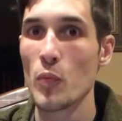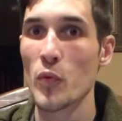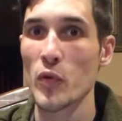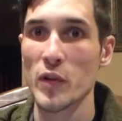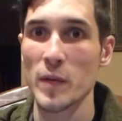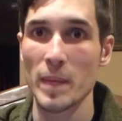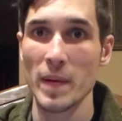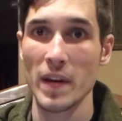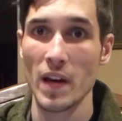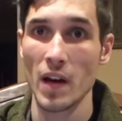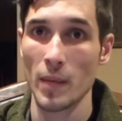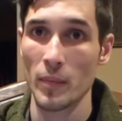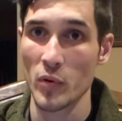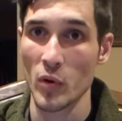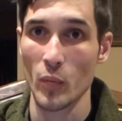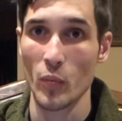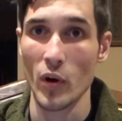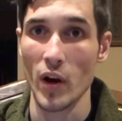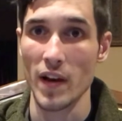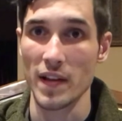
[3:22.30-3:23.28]
speed up
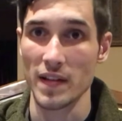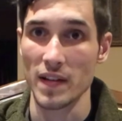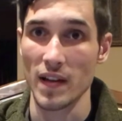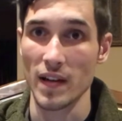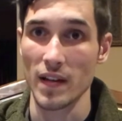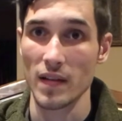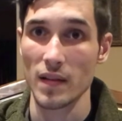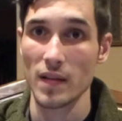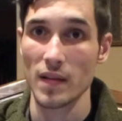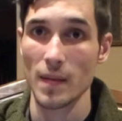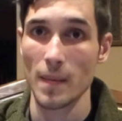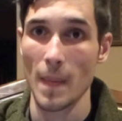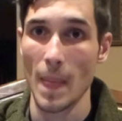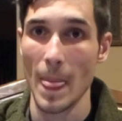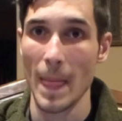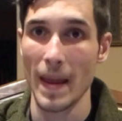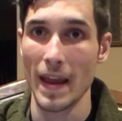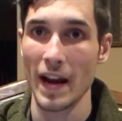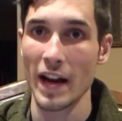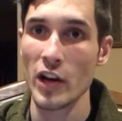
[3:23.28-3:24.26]
your process.
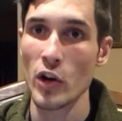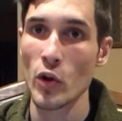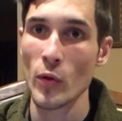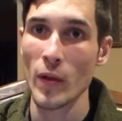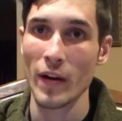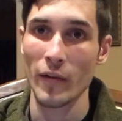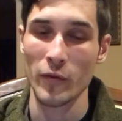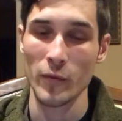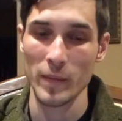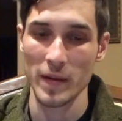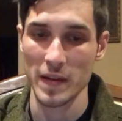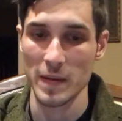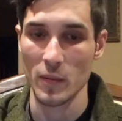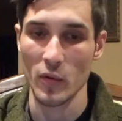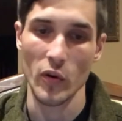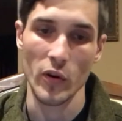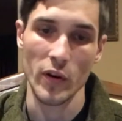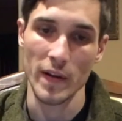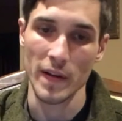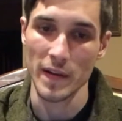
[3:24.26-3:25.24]
And I know that from
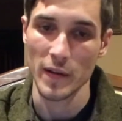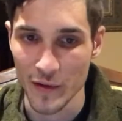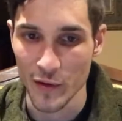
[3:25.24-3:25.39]
experience.